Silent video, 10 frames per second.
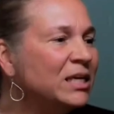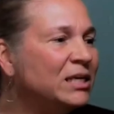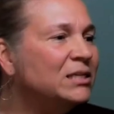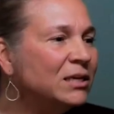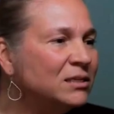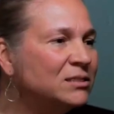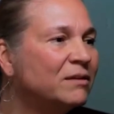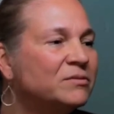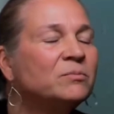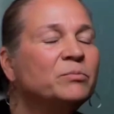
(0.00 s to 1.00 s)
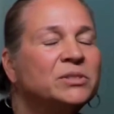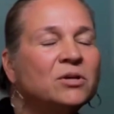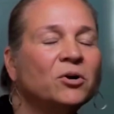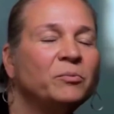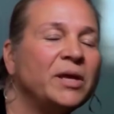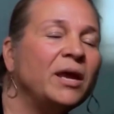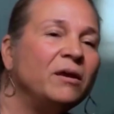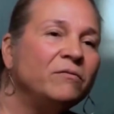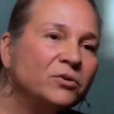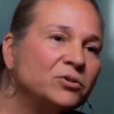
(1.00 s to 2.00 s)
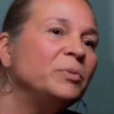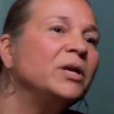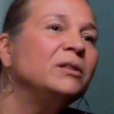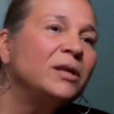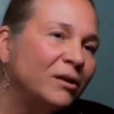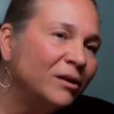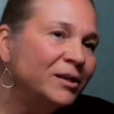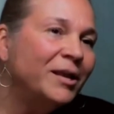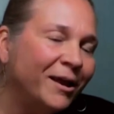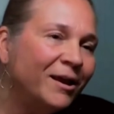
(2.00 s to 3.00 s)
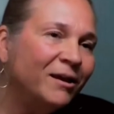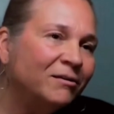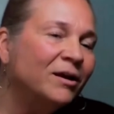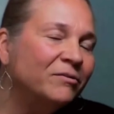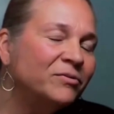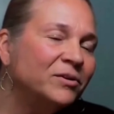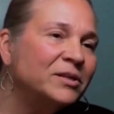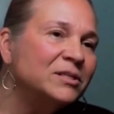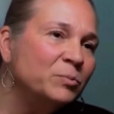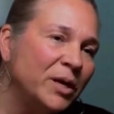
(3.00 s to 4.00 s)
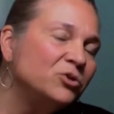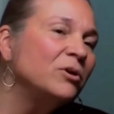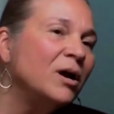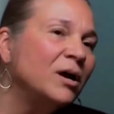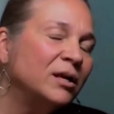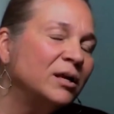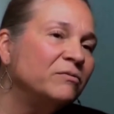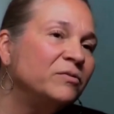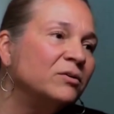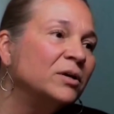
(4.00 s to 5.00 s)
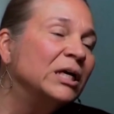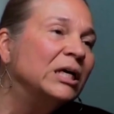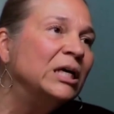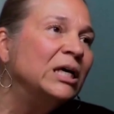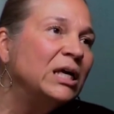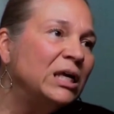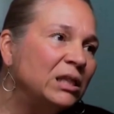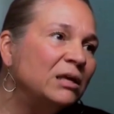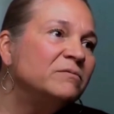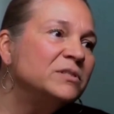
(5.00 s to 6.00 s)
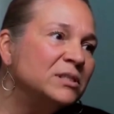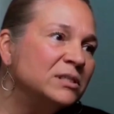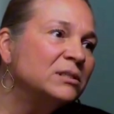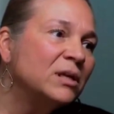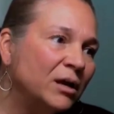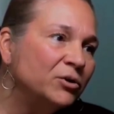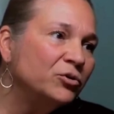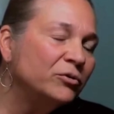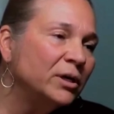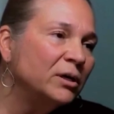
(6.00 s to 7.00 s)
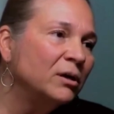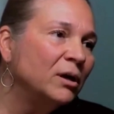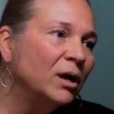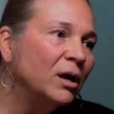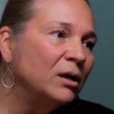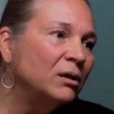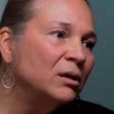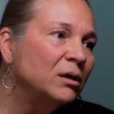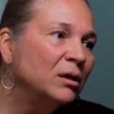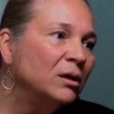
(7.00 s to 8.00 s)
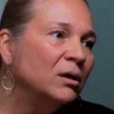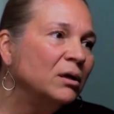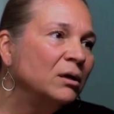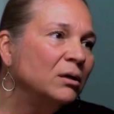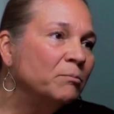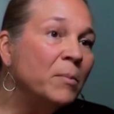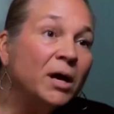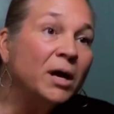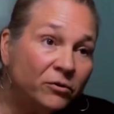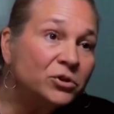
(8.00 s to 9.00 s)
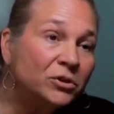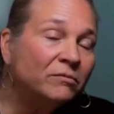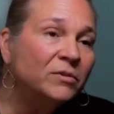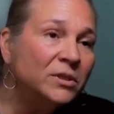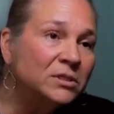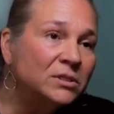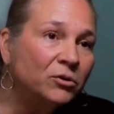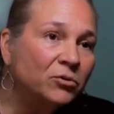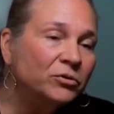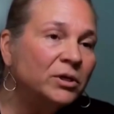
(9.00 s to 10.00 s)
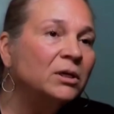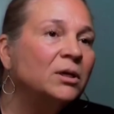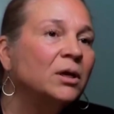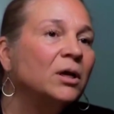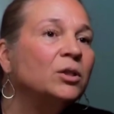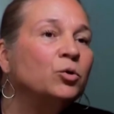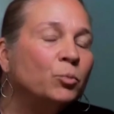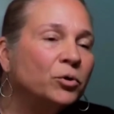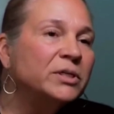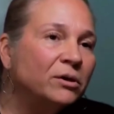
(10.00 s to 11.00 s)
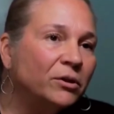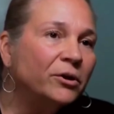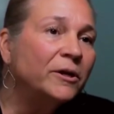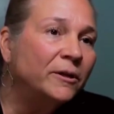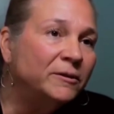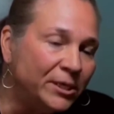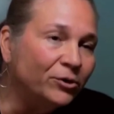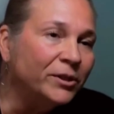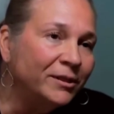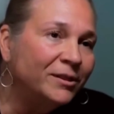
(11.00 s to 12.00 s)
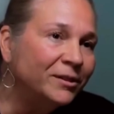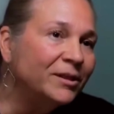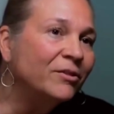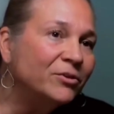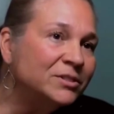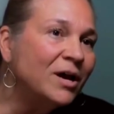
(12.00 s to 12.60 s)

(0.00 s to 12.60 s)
He does have some bizarre behaviors, but at the end of the day, I feel he's patriotic, and I feel he loves this country and my version of this country a little more dearly than the other